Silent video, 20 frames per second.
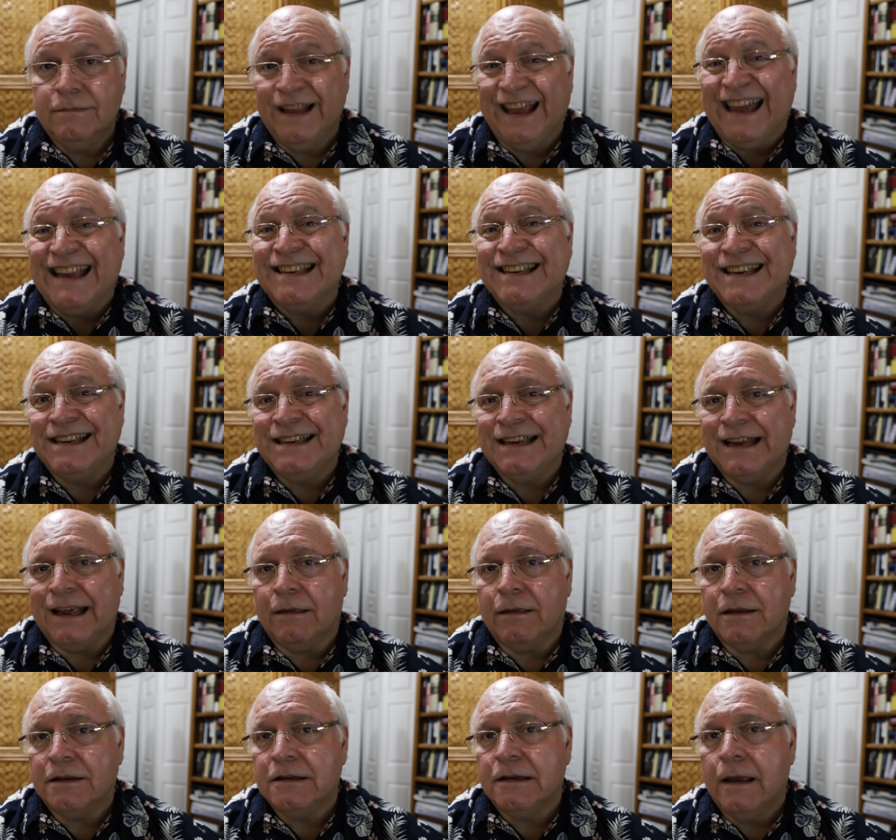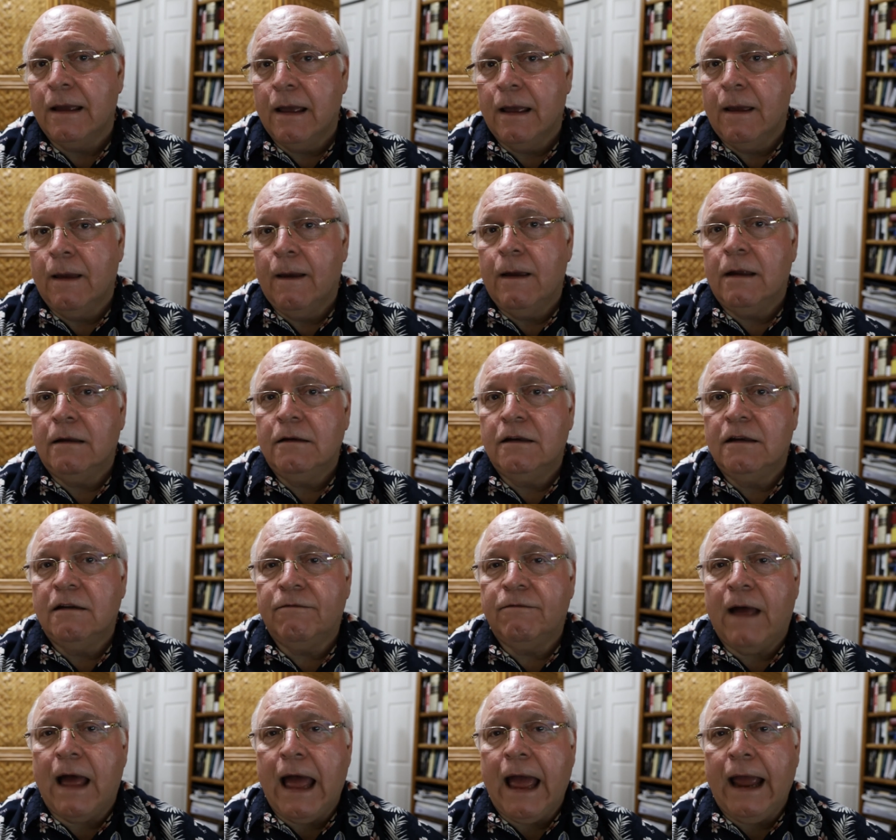entity, this
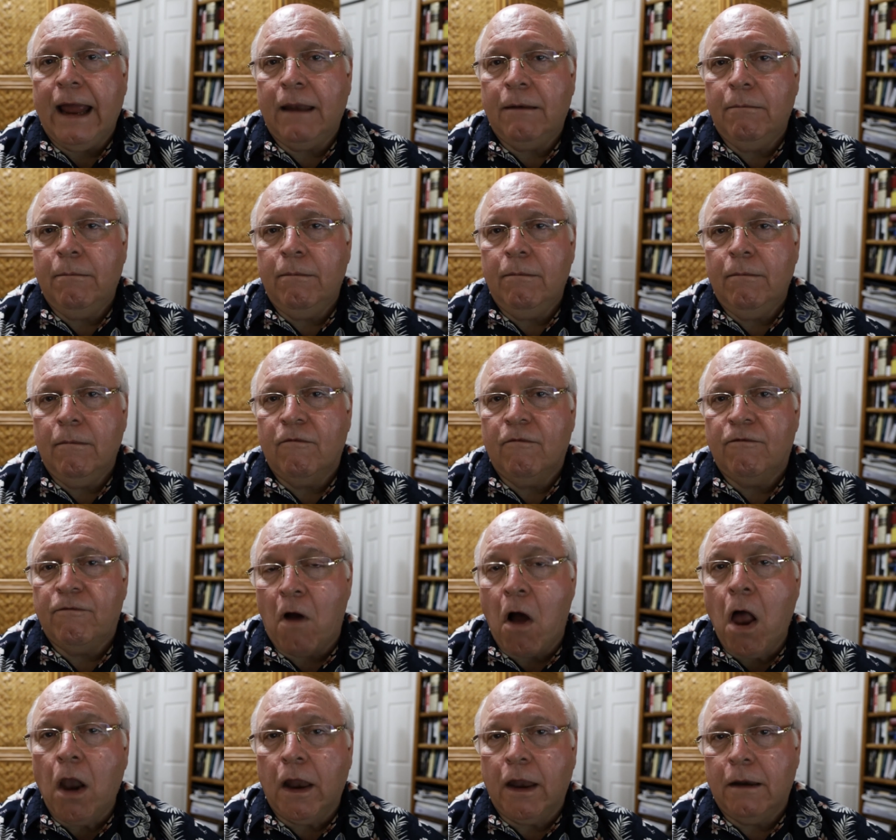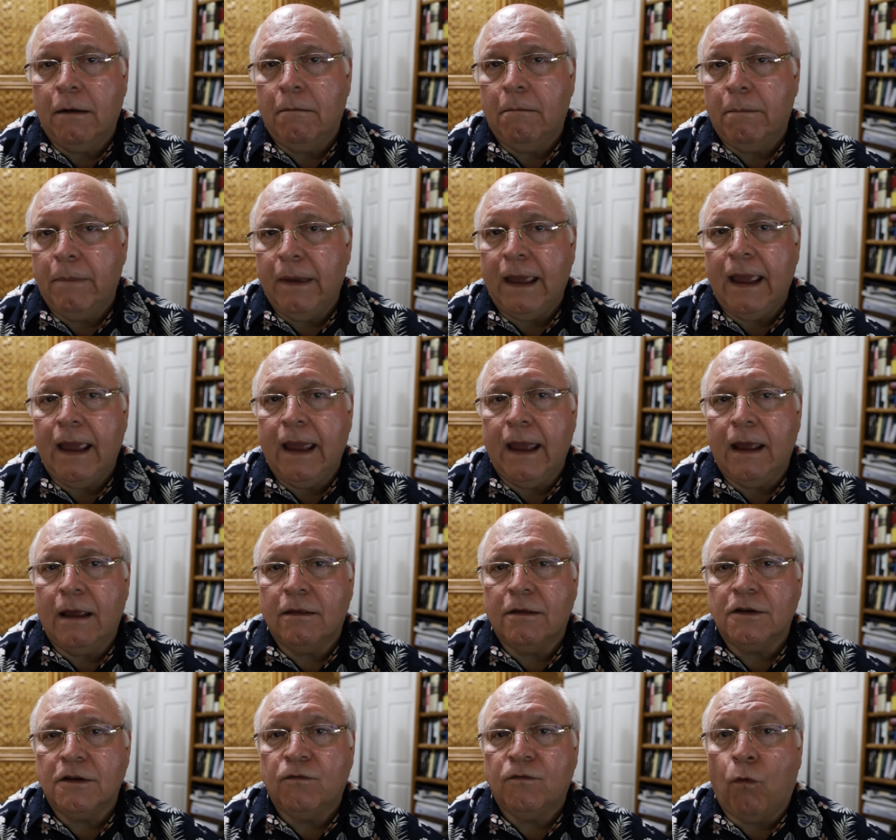divine fallen being,
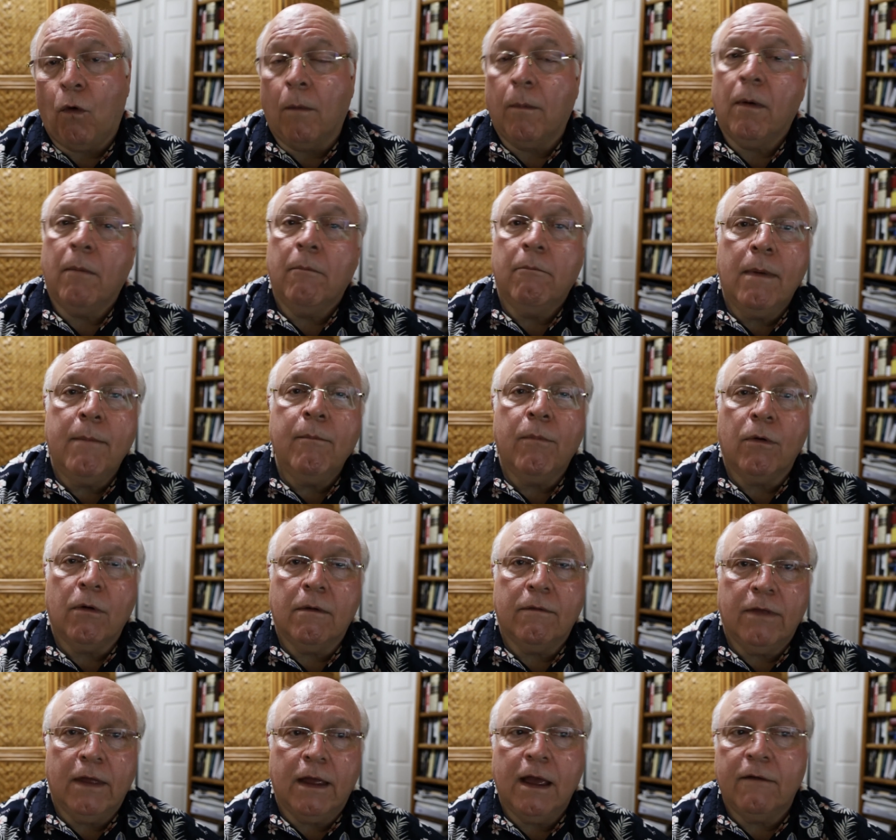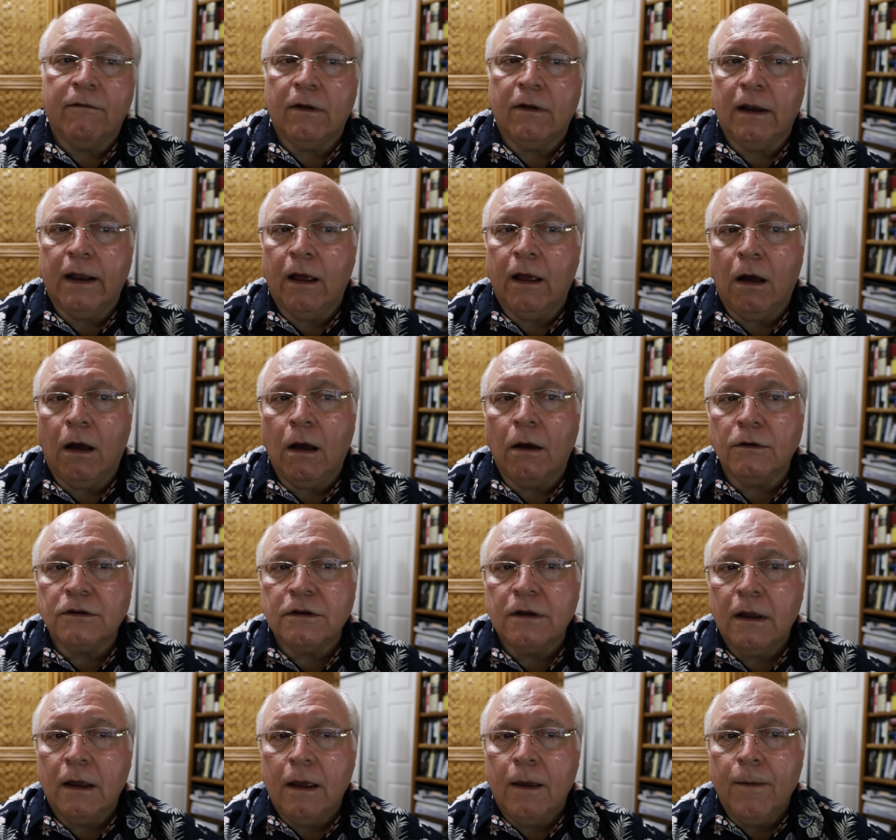this former member of the heavenly host.
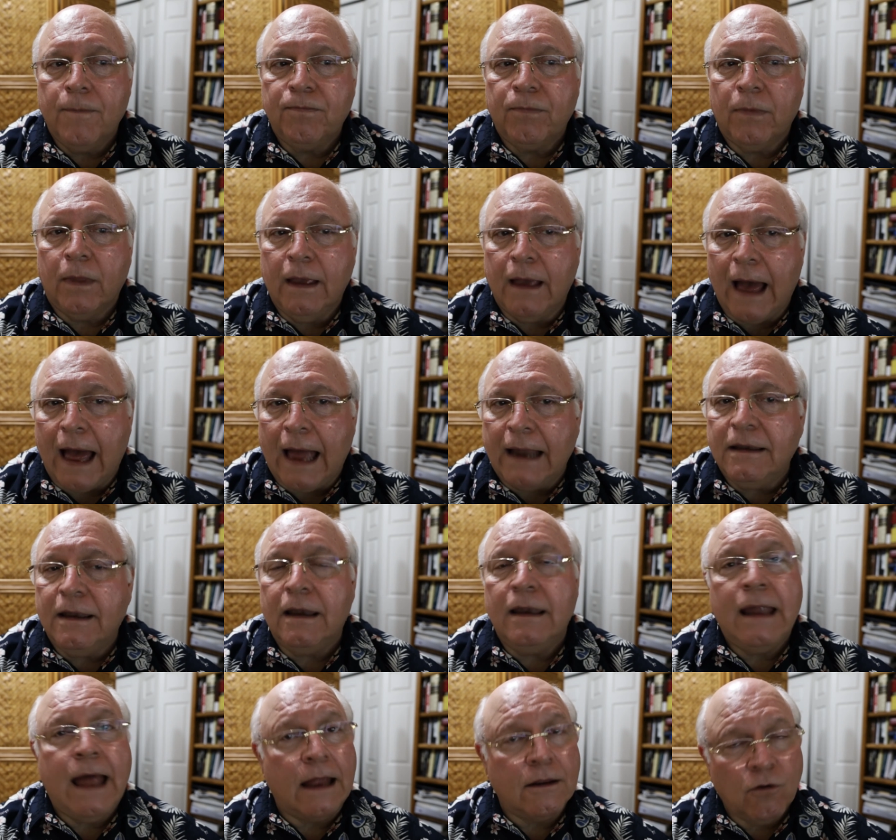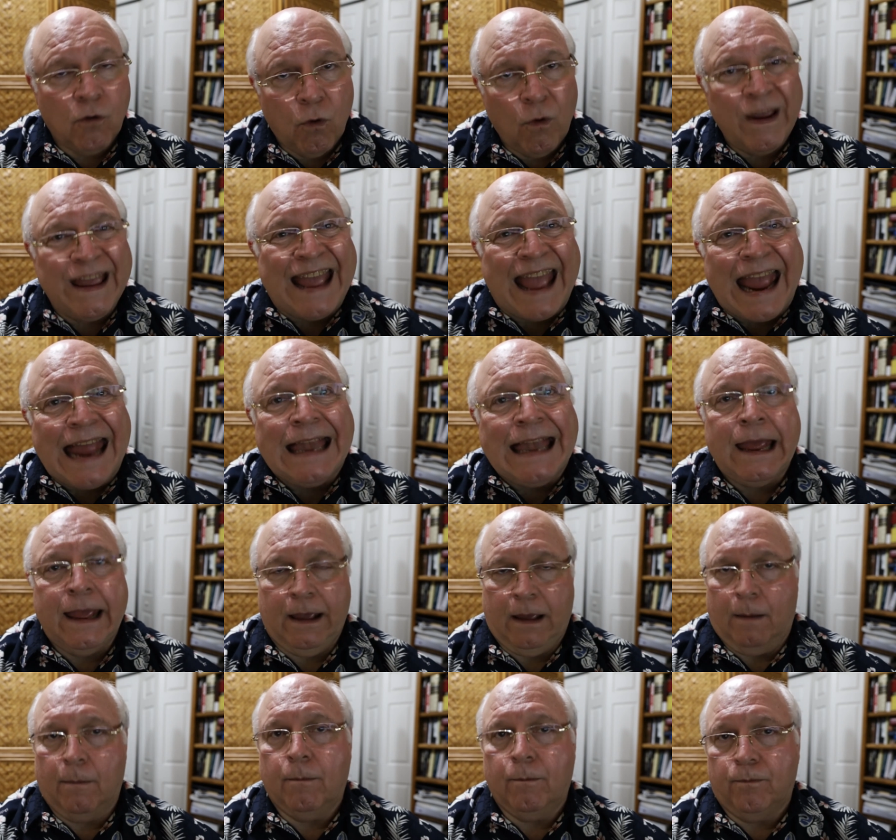God did not create
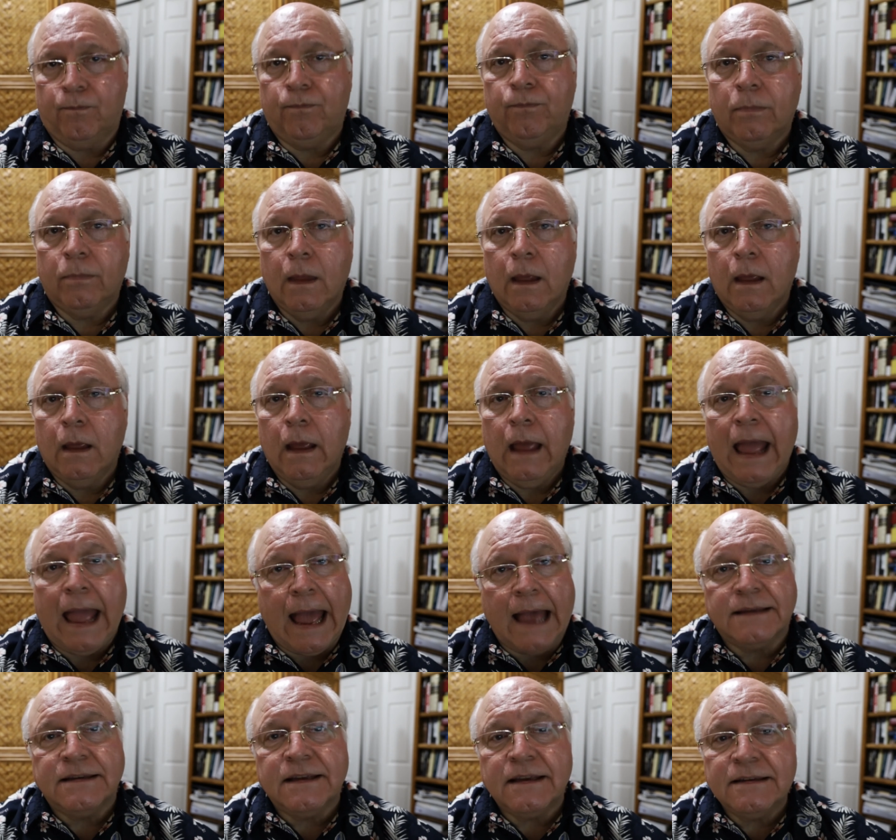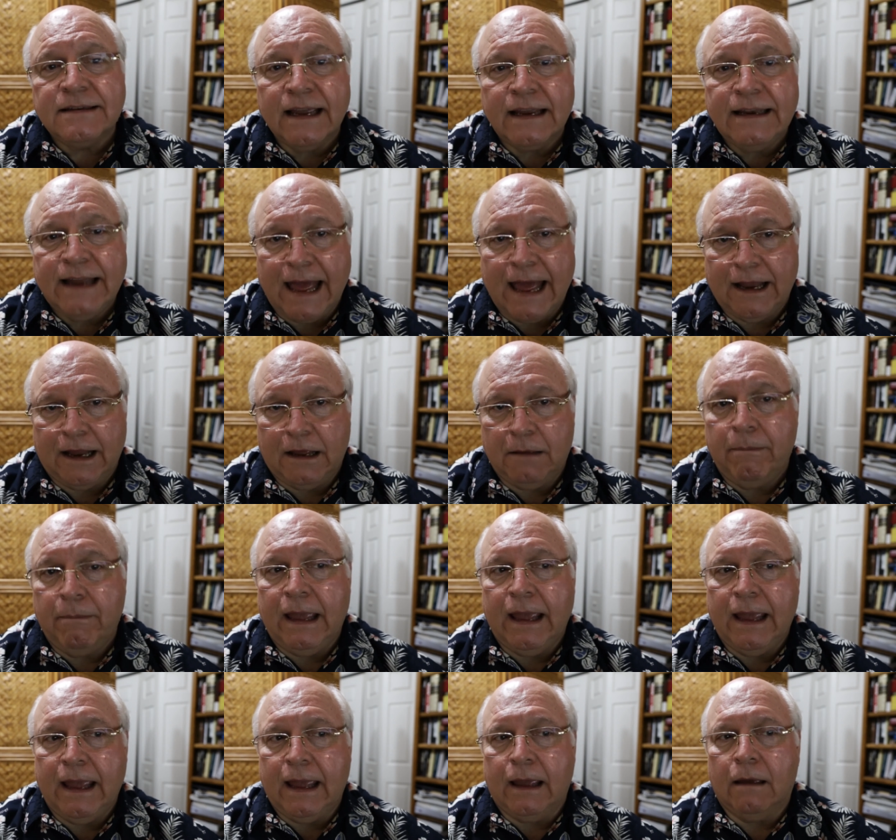him as a satanic
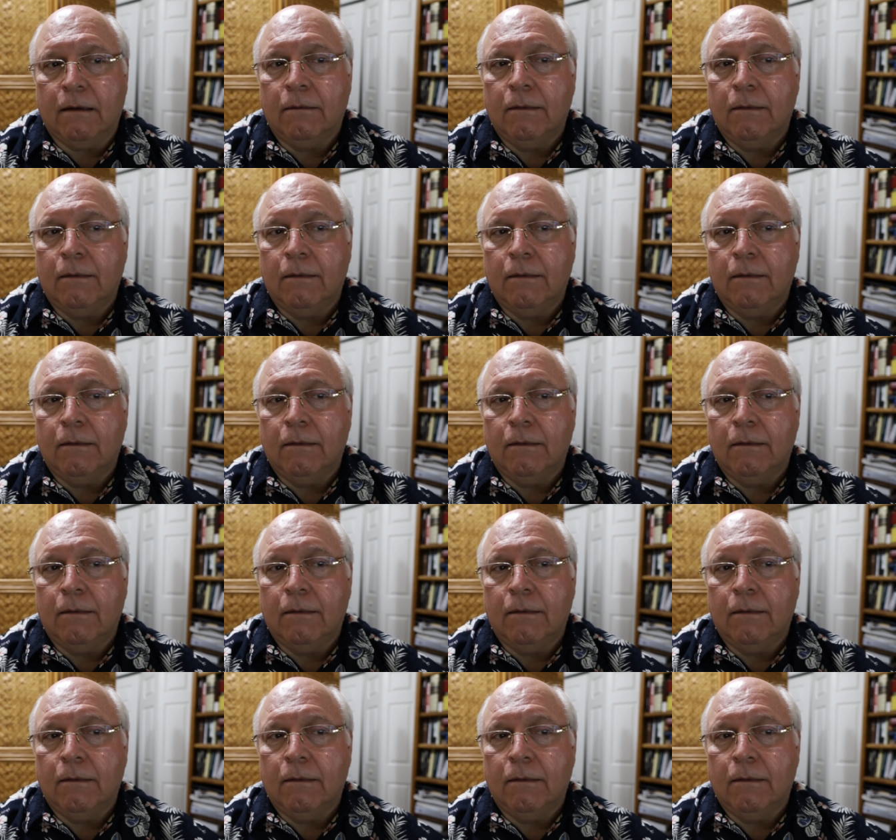being.